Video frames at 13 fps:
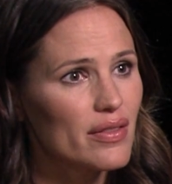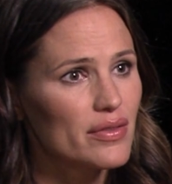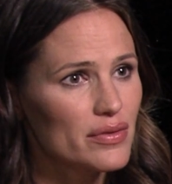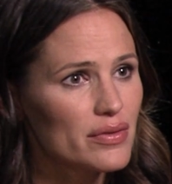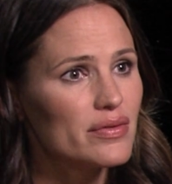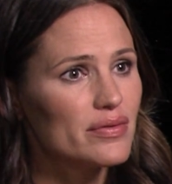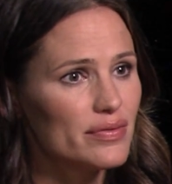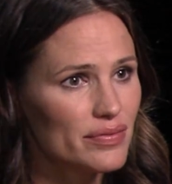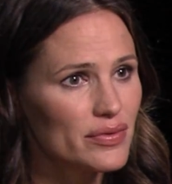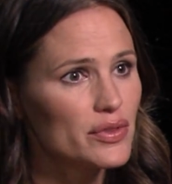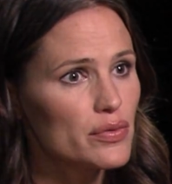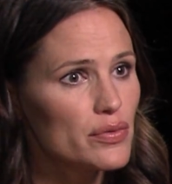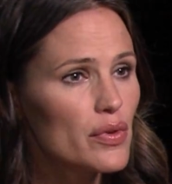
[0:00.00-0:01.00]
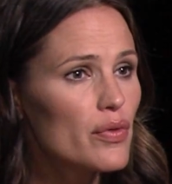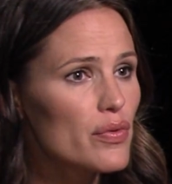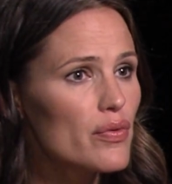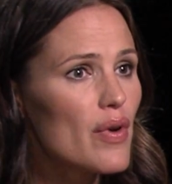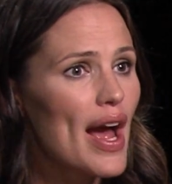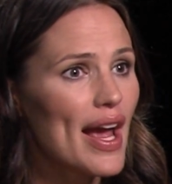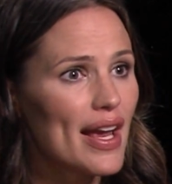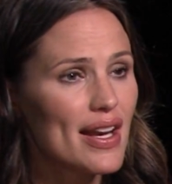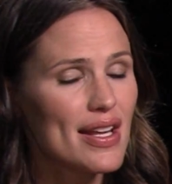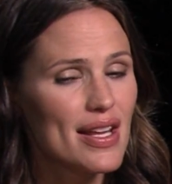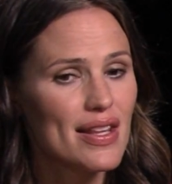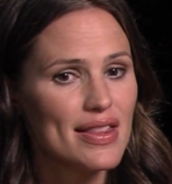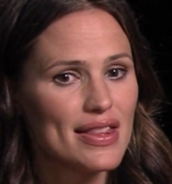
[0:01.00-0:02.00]
It's about real life. Right.
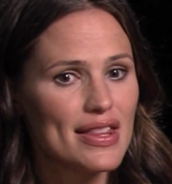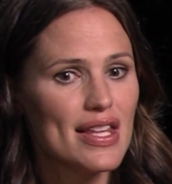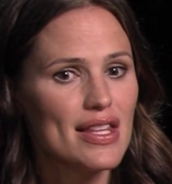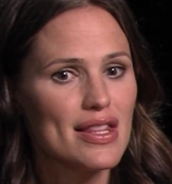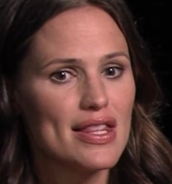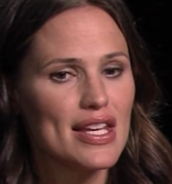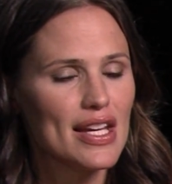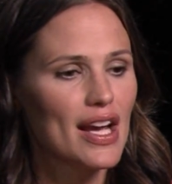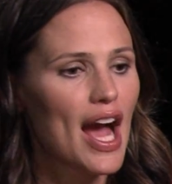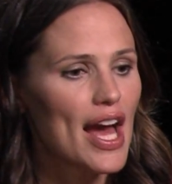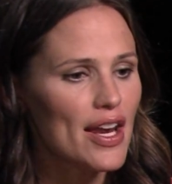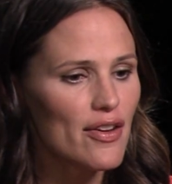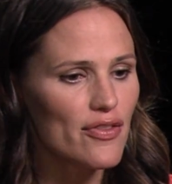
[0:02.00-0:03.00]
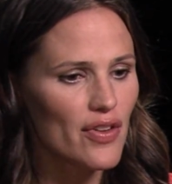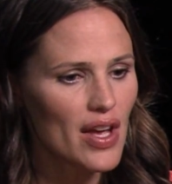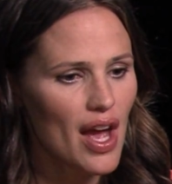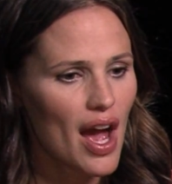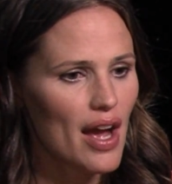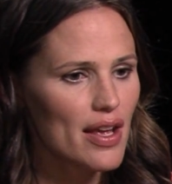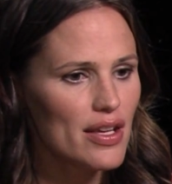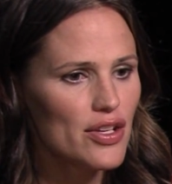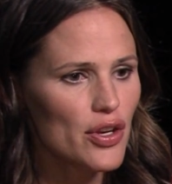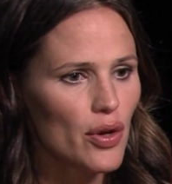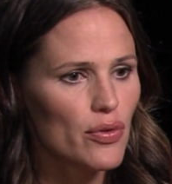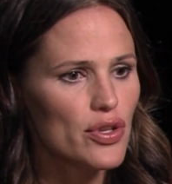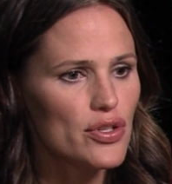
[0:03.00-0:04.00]
It, it, it kind of, you
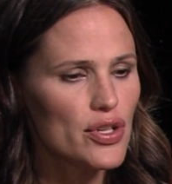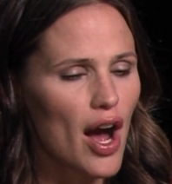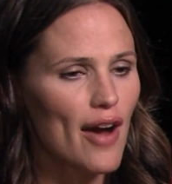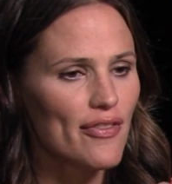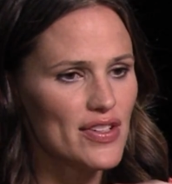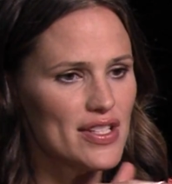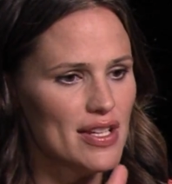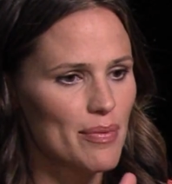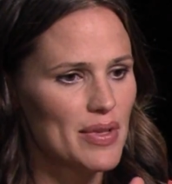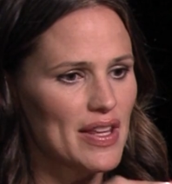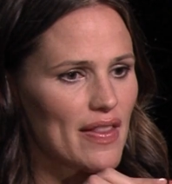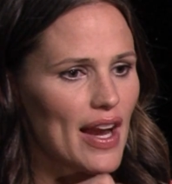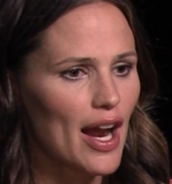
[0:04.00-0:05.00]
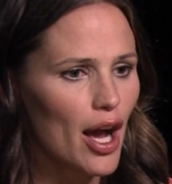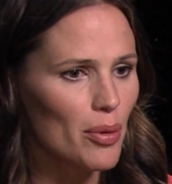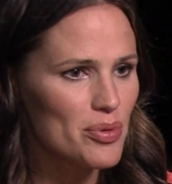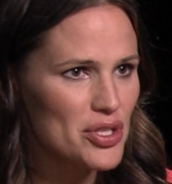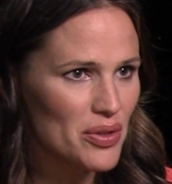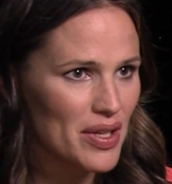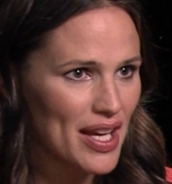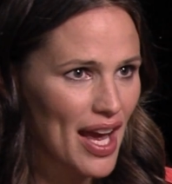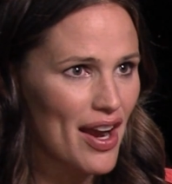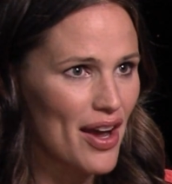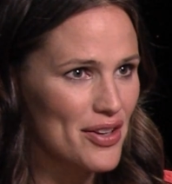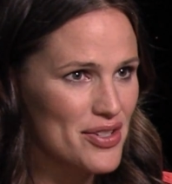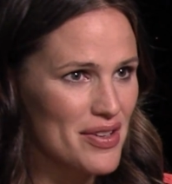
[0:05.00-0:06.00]
know, there's often something that helps you get
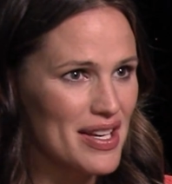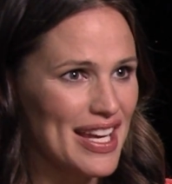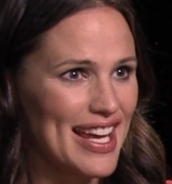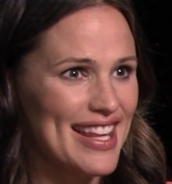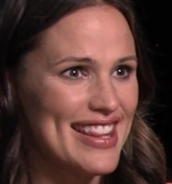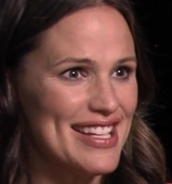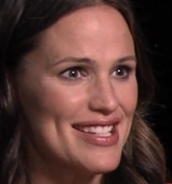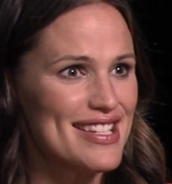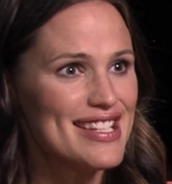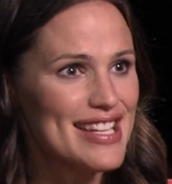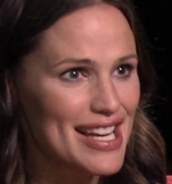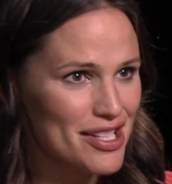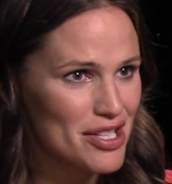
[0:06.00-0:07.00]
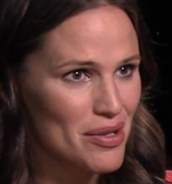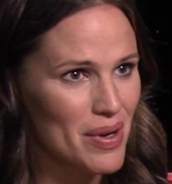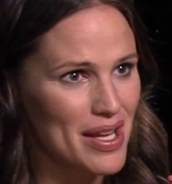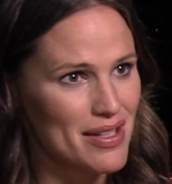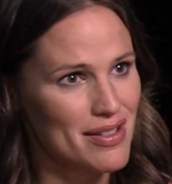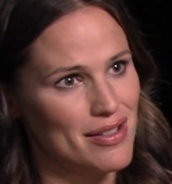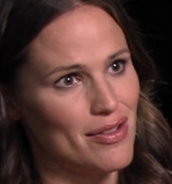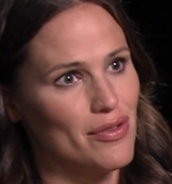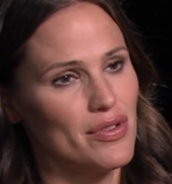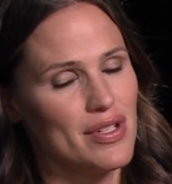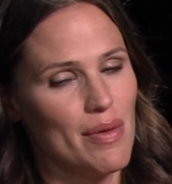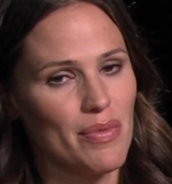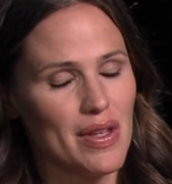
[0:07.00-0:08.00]
underneath. It sneaks you into
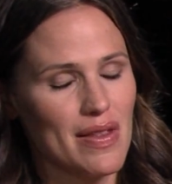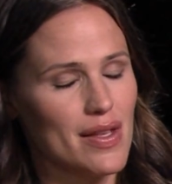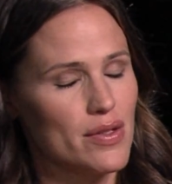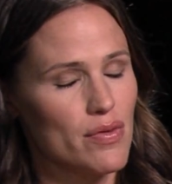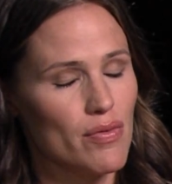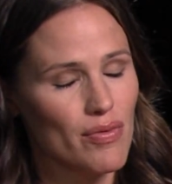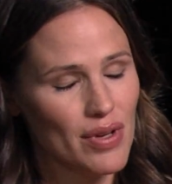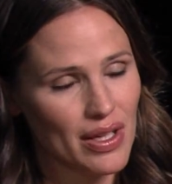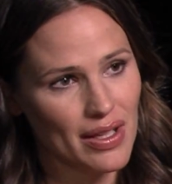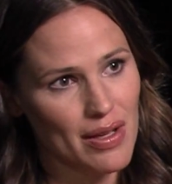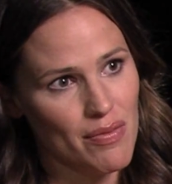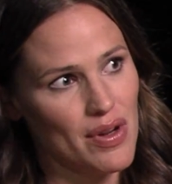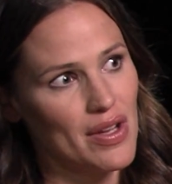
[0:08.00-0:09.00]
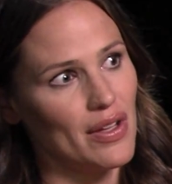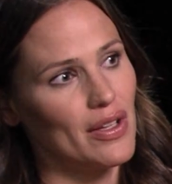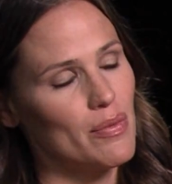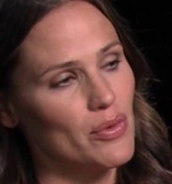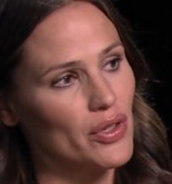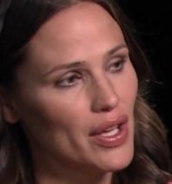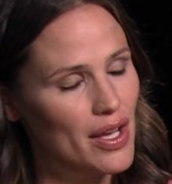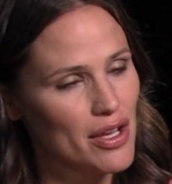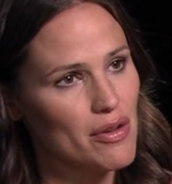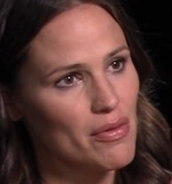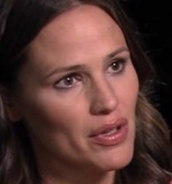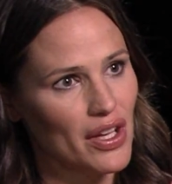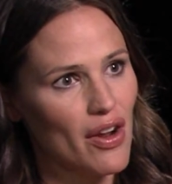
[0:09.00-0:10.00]
something that's really real and will hit
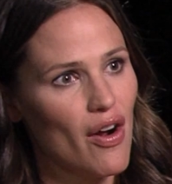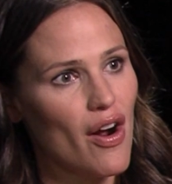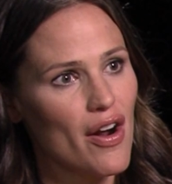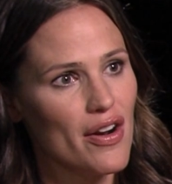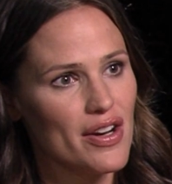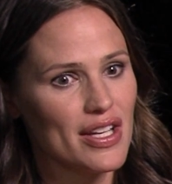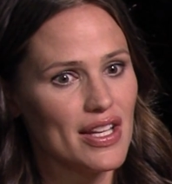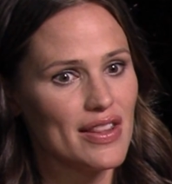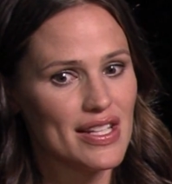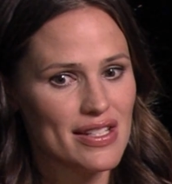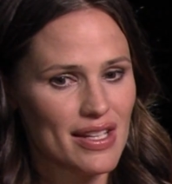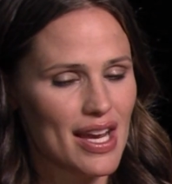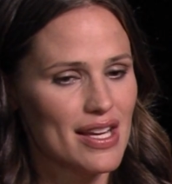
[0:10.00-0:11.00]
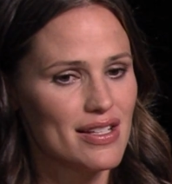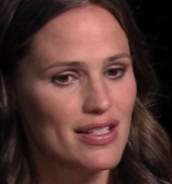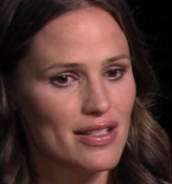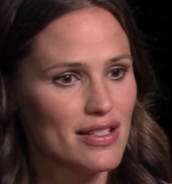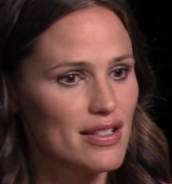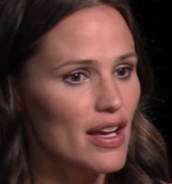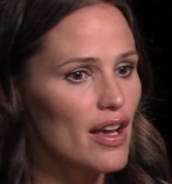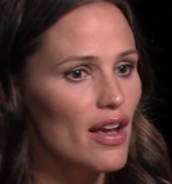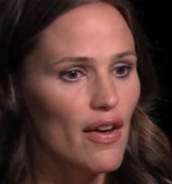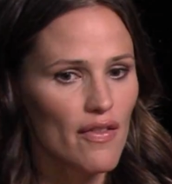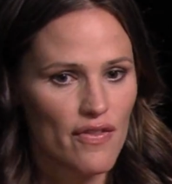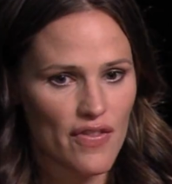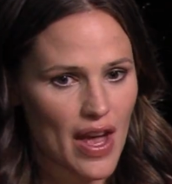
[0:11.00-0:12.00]
you really hard. And in this case, it's
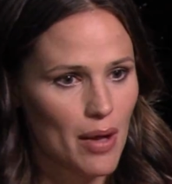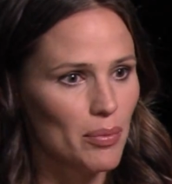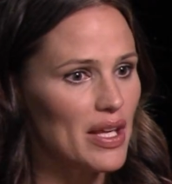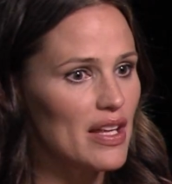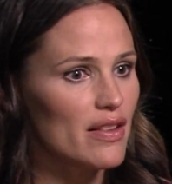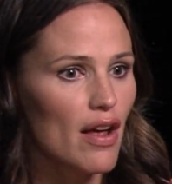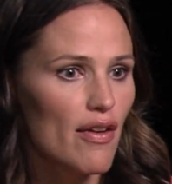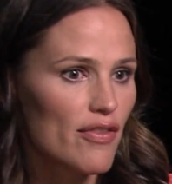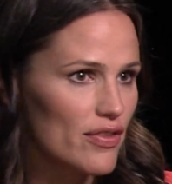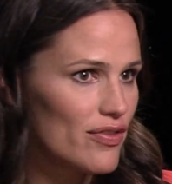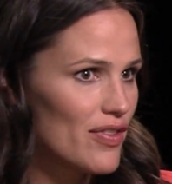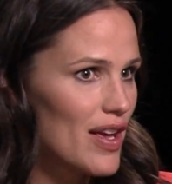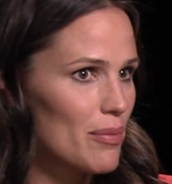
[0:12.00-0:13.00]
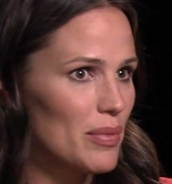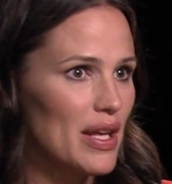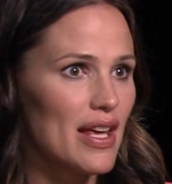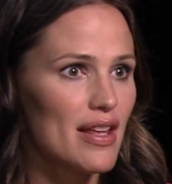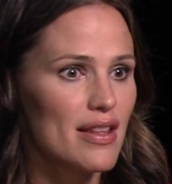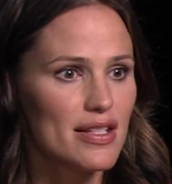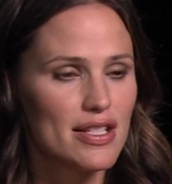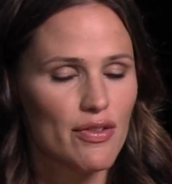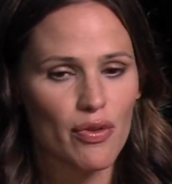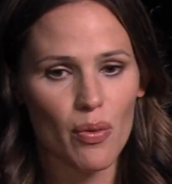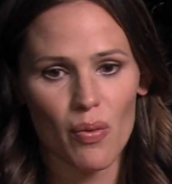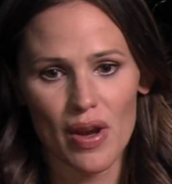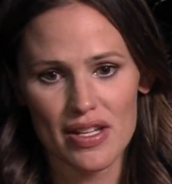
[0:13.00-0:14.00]
family, love of family, the
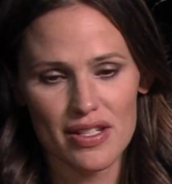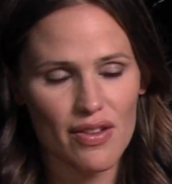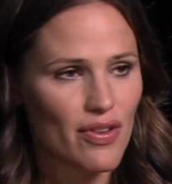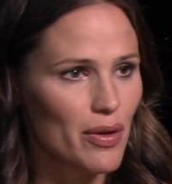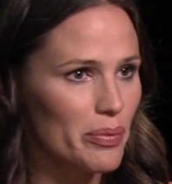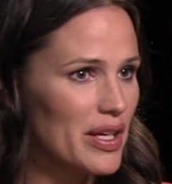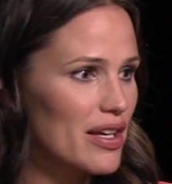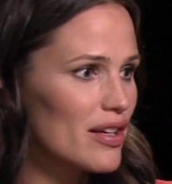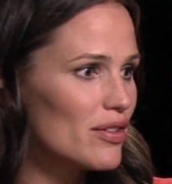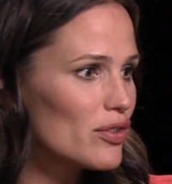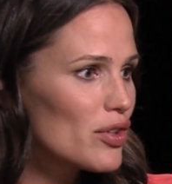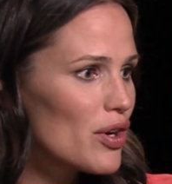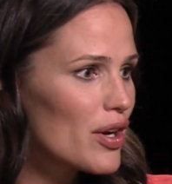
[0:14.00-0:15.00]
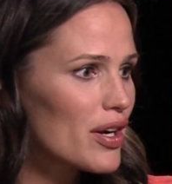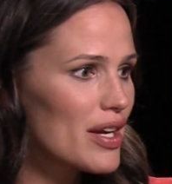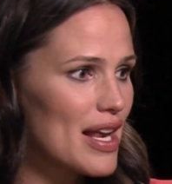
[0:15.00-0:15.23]
different ways that family can look.